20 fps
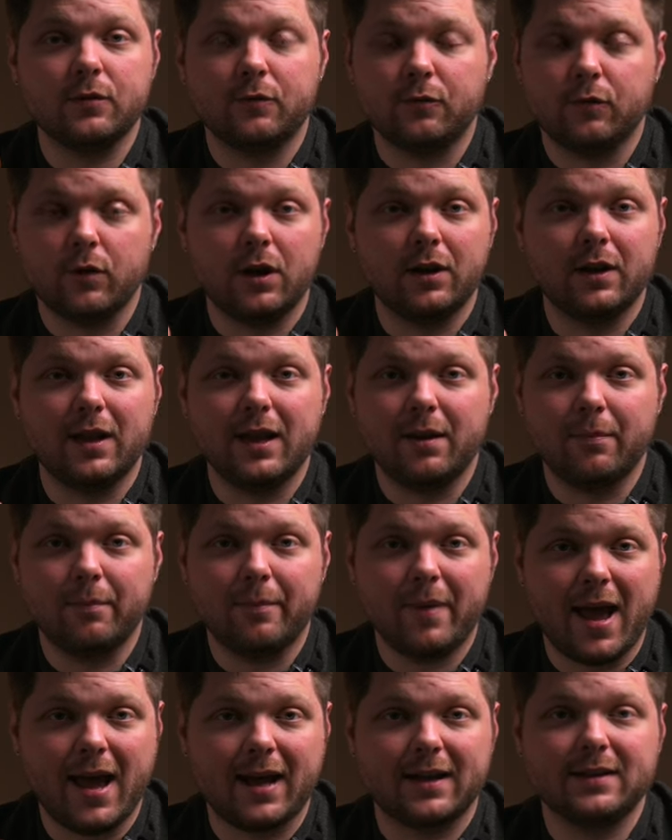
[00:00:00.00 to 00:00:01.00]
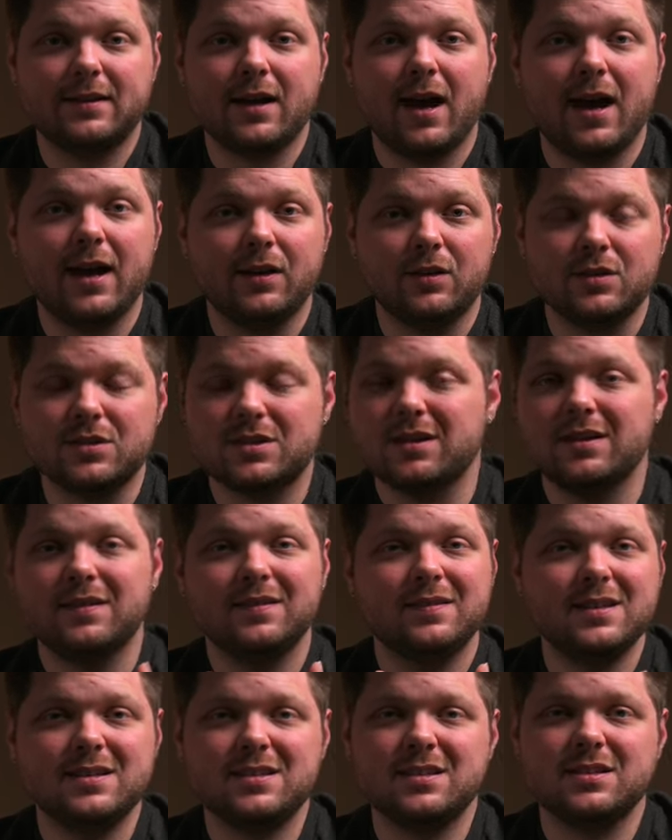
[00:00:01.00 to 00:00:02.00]
the front and back dials.
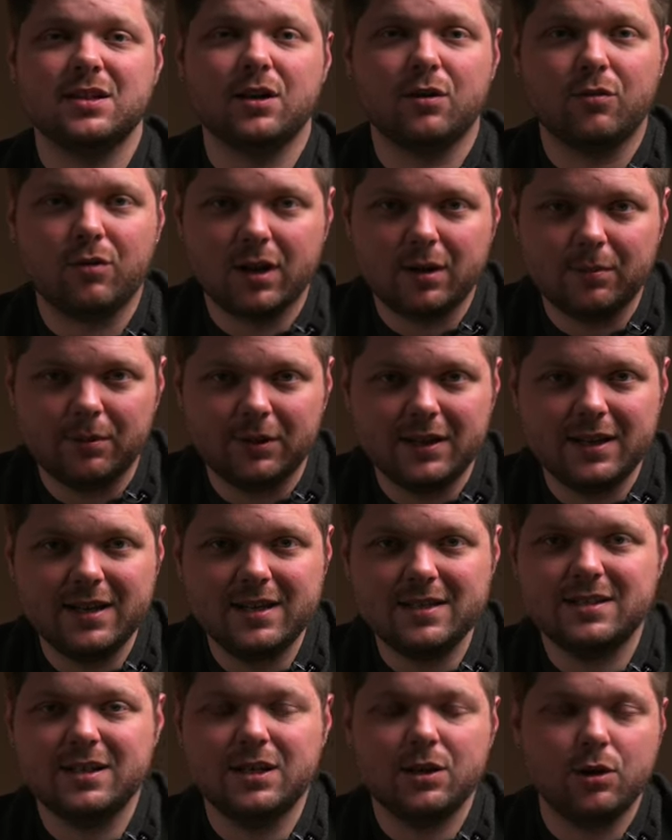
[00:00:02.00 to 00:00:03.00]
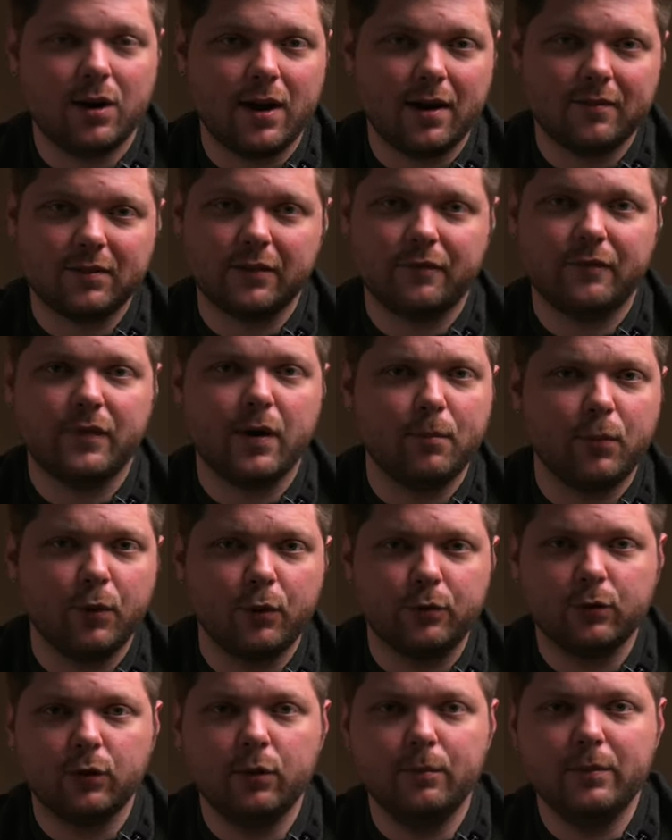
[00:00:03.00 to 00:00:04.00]
This is incredibly easy. You don't have to fumble
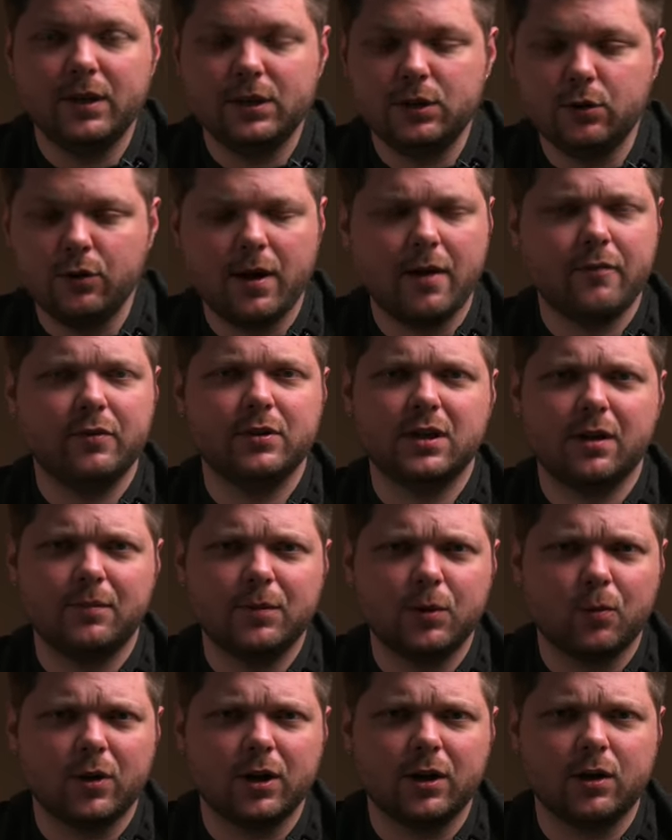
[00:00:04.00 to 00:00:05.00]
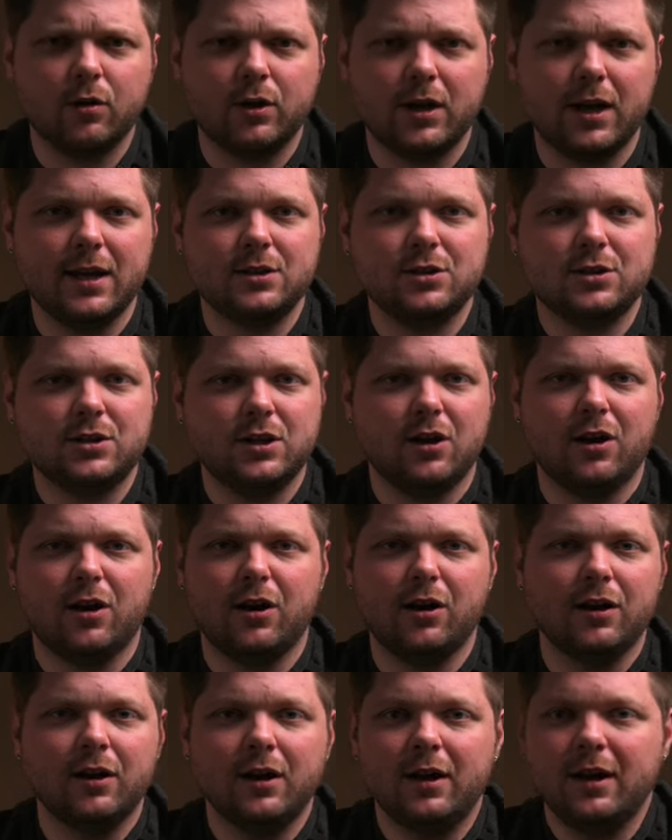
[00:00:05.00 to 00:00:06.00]
through a menu every time you want to go to
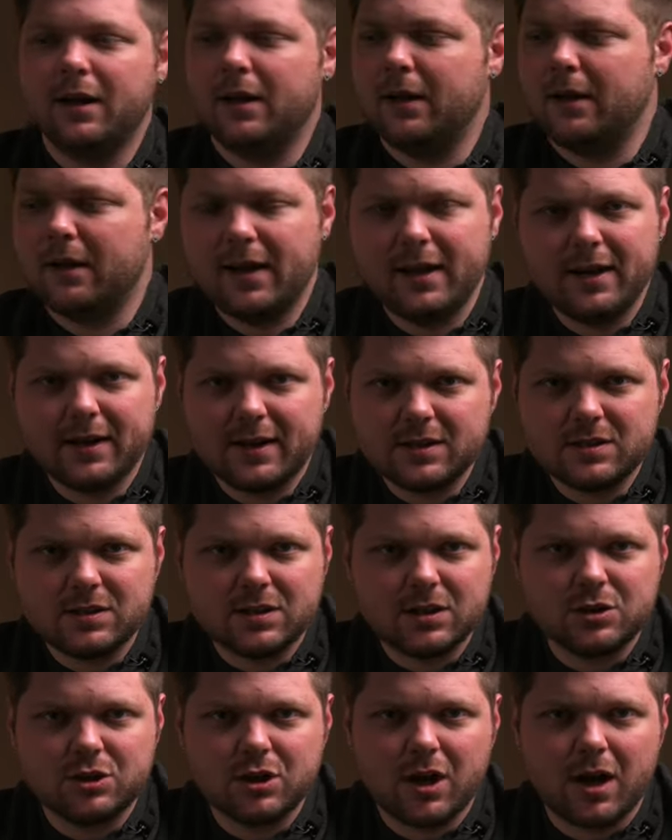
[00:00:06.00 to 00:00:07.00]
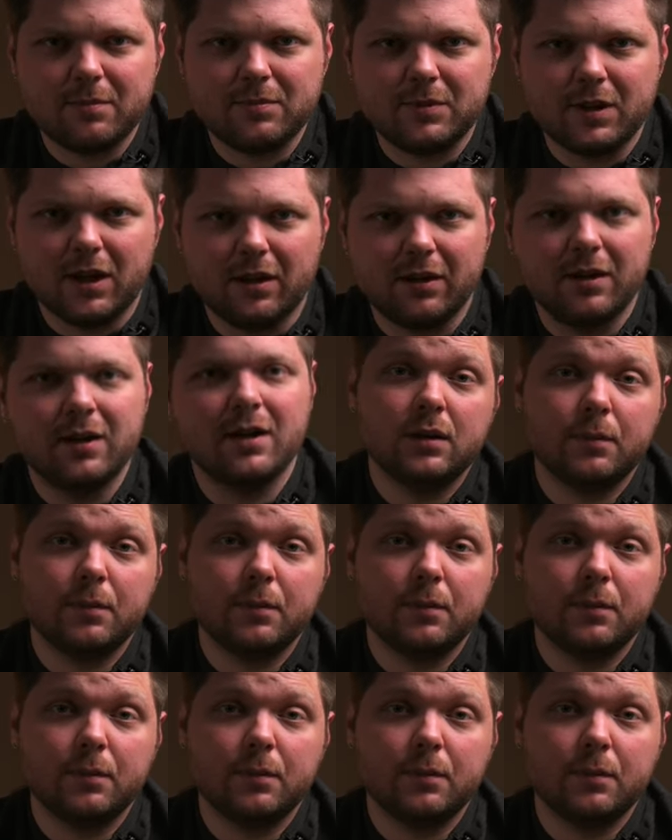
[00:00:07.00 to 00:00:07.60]
HDR, and it gets the job done.